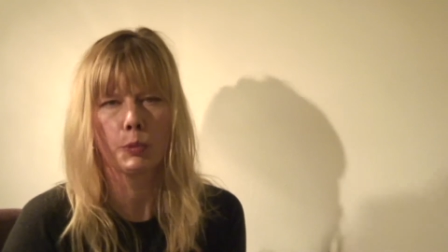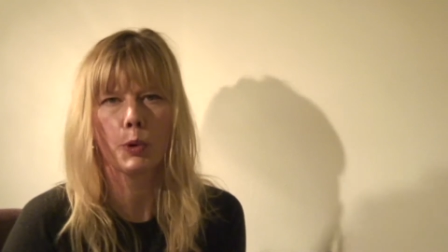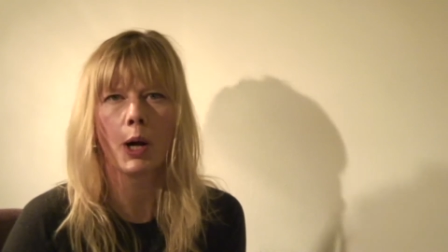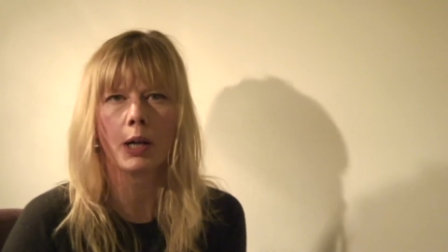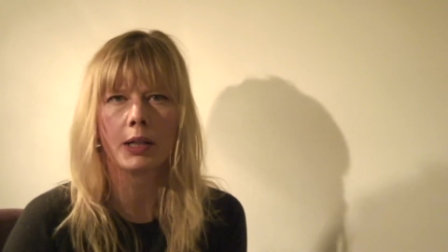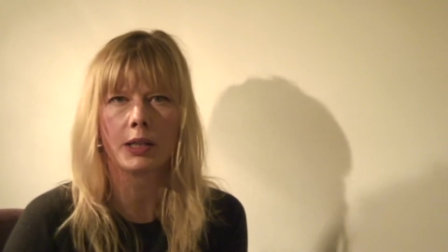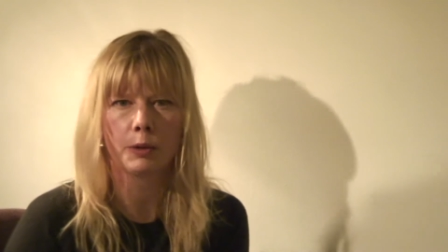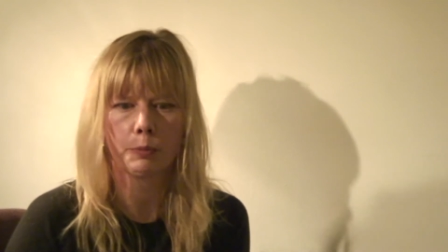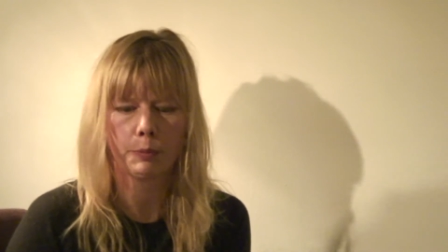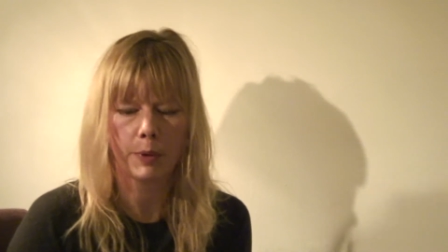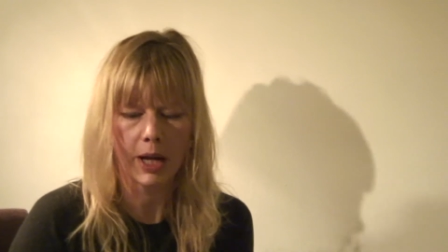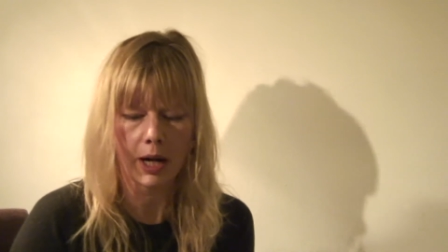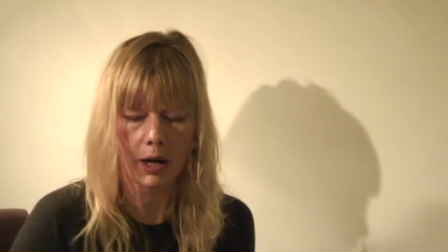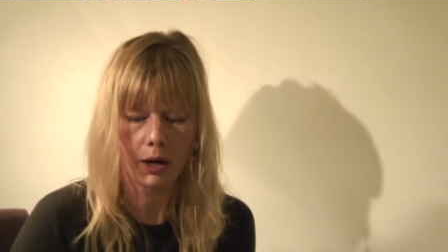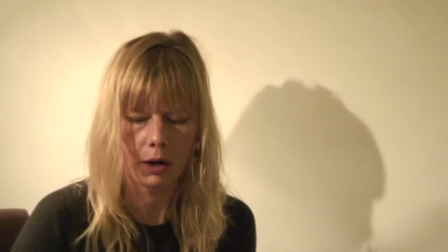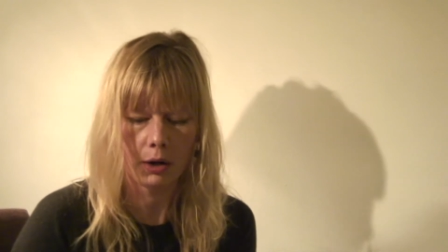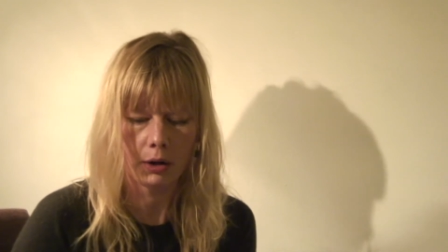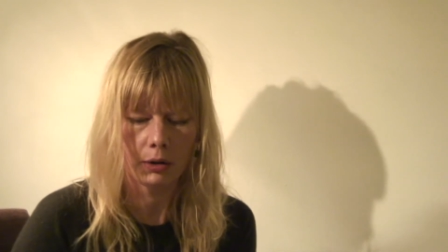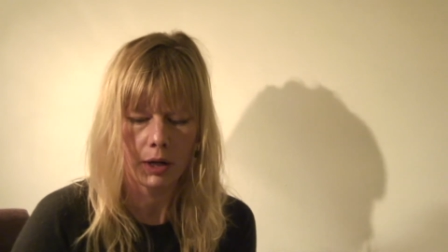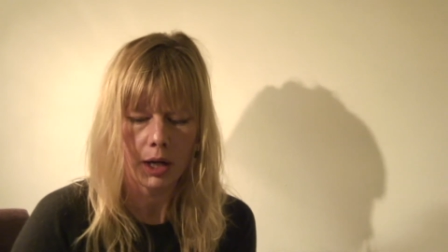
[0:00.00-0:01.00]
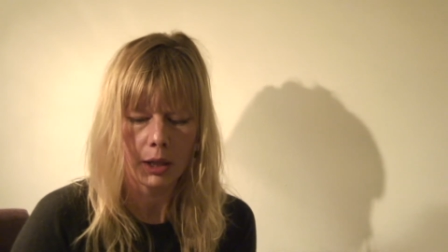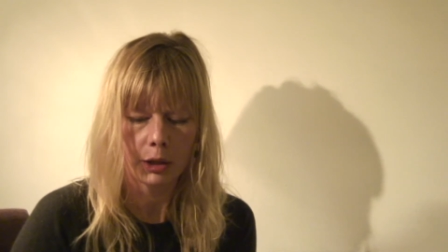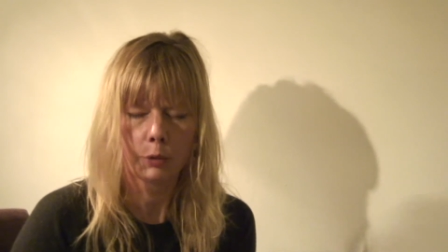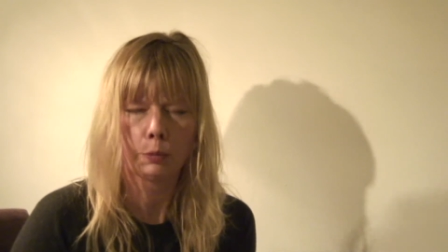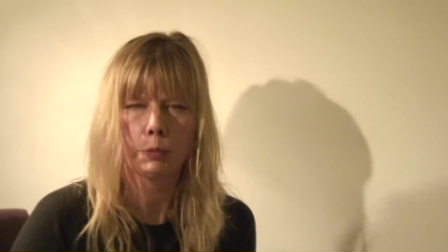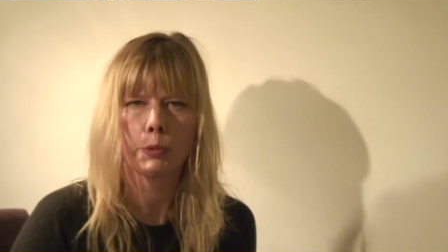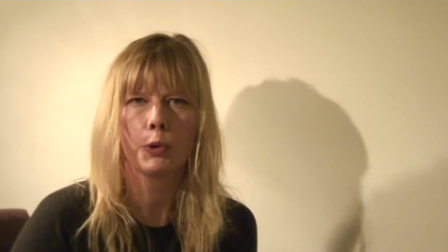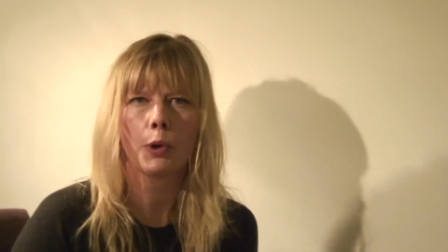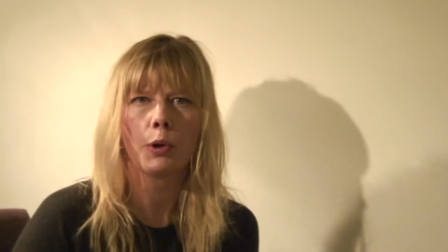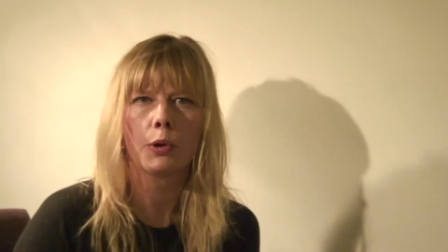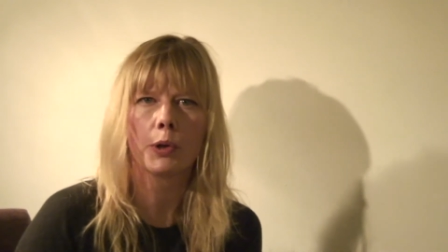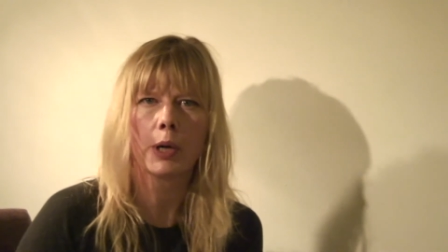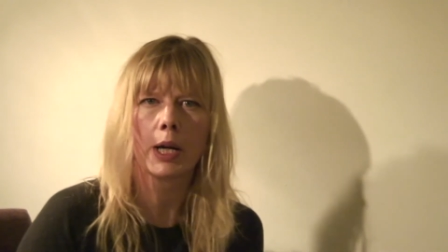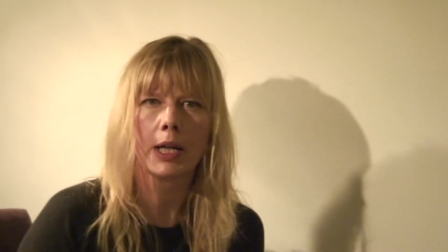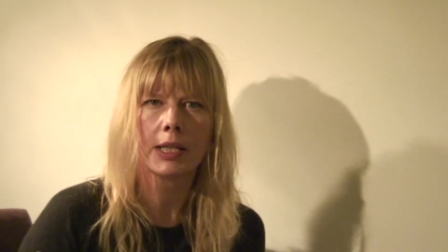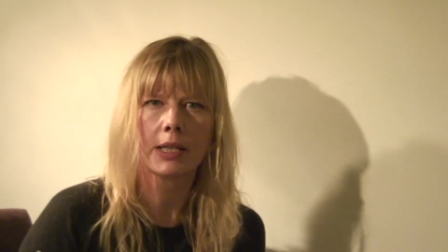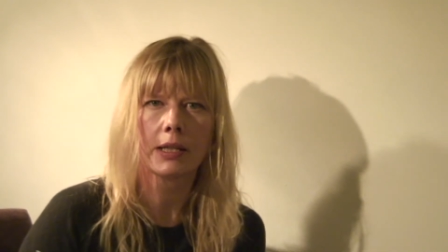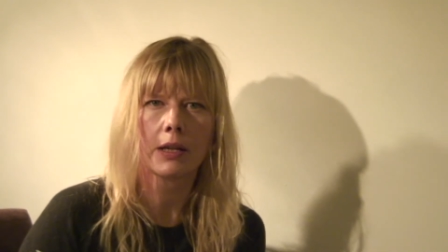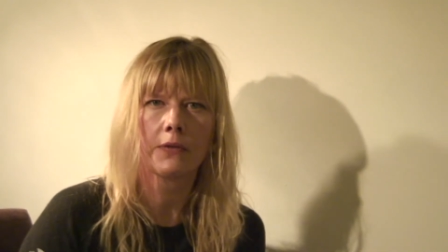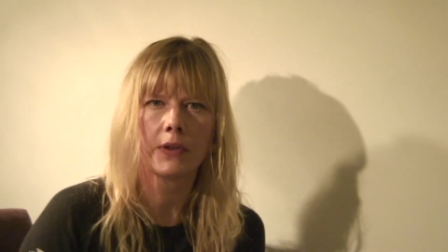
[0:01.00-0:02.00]
brought to bear, the
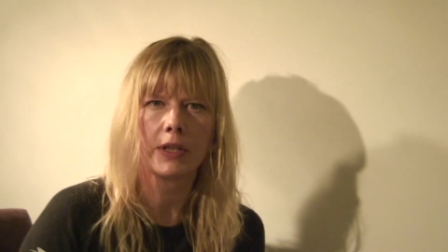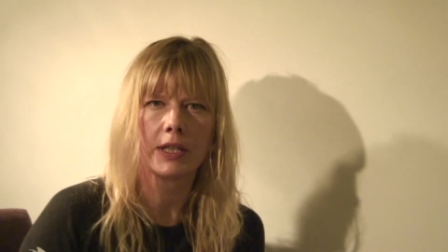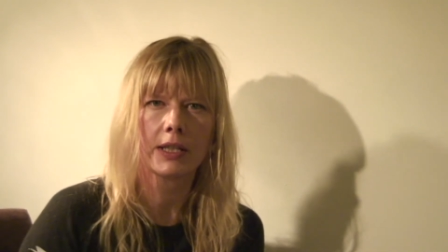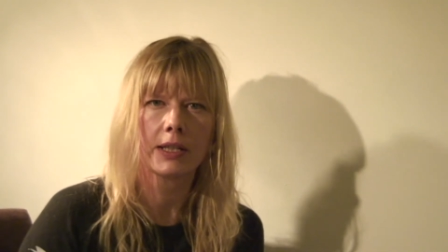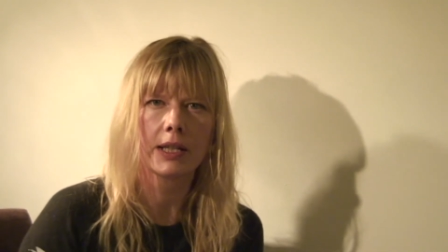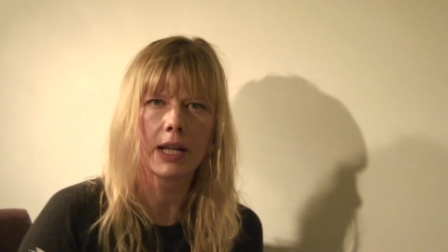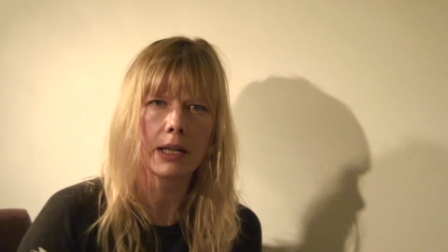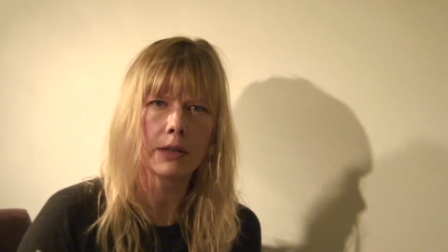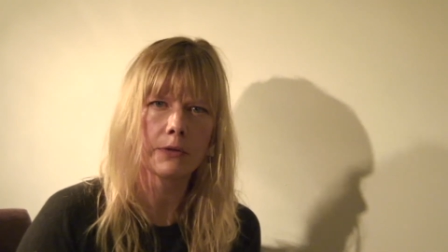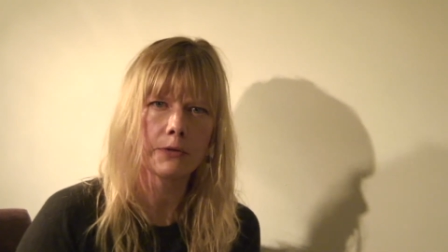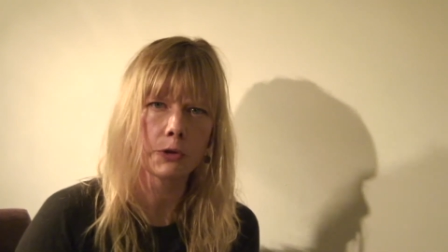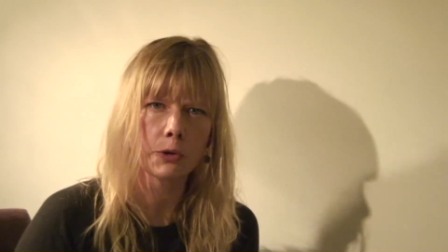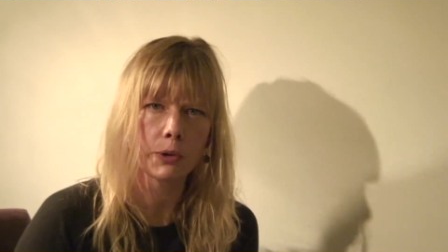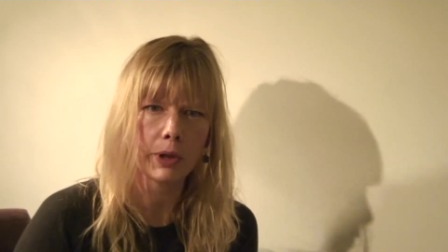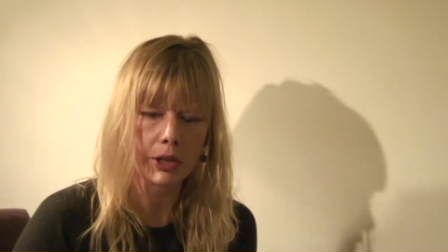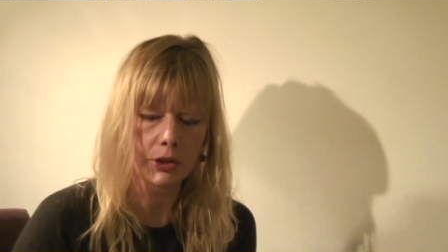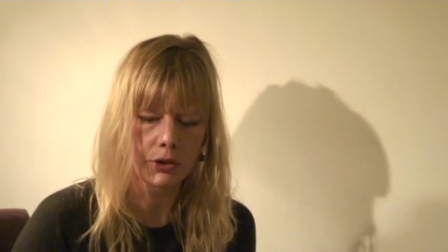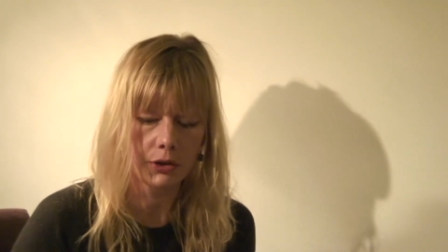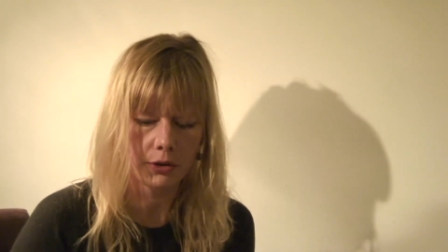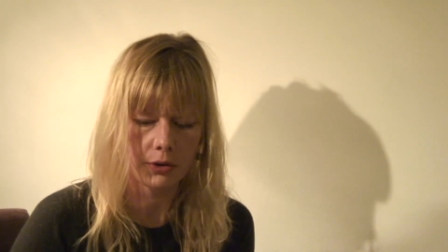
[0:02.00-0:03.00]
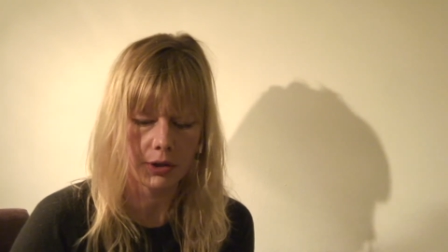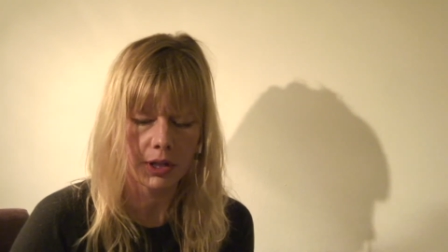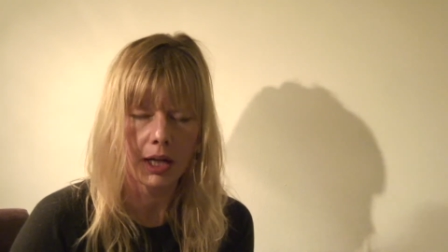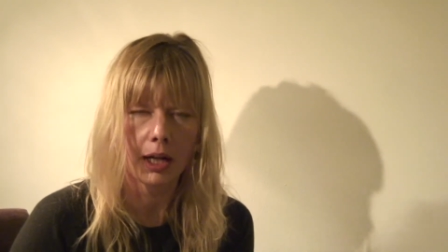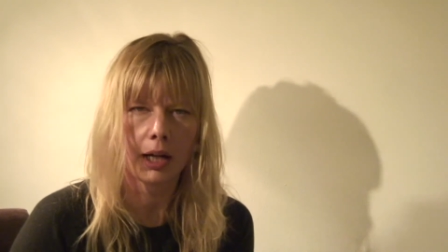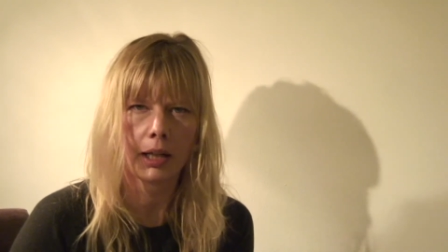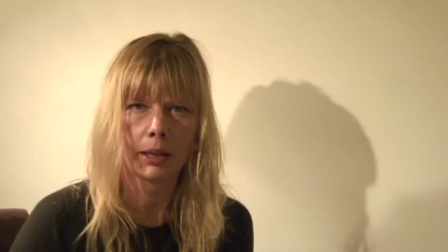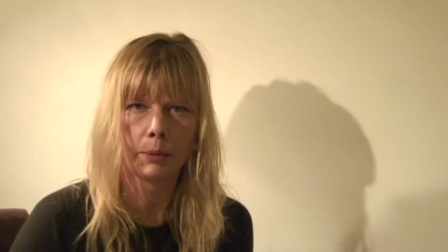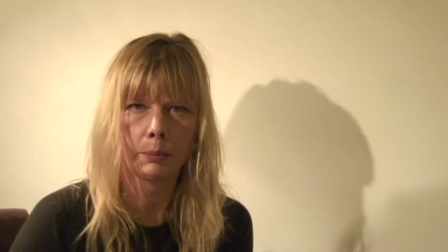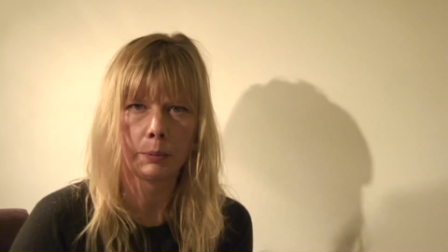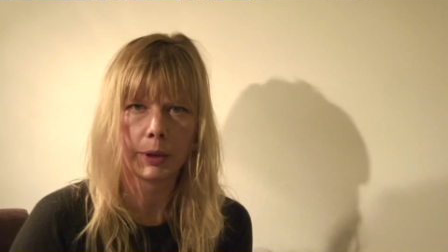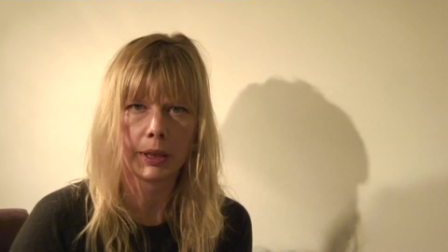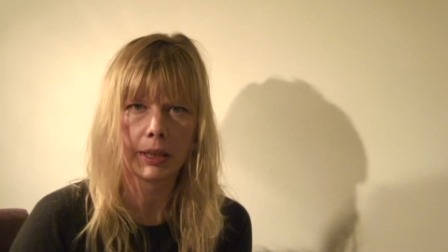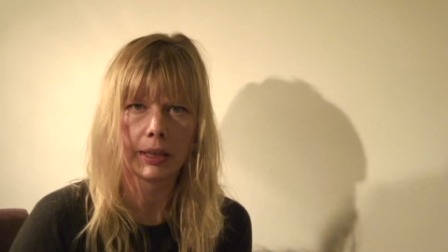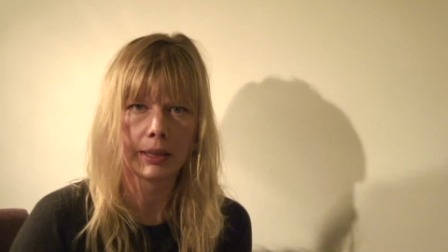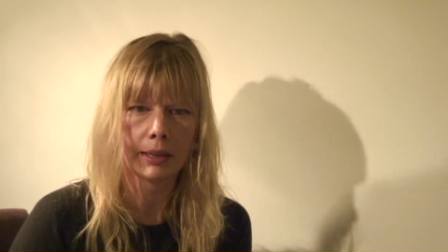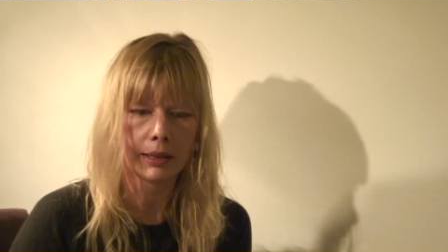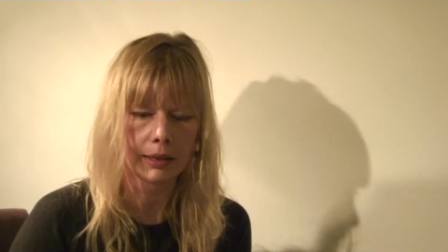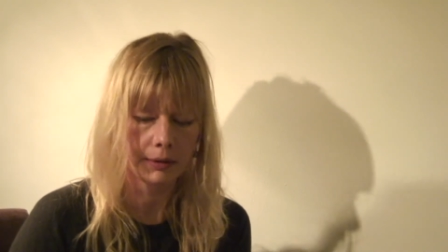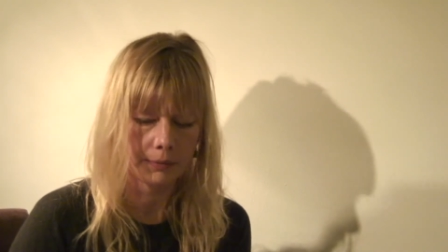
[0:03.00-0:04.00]
progress of its native creatures
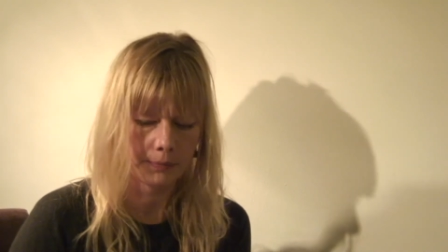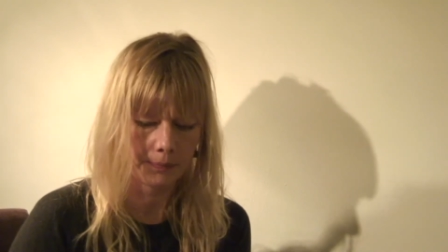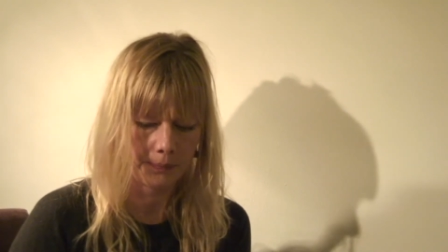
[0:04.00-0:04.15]
unimpeded.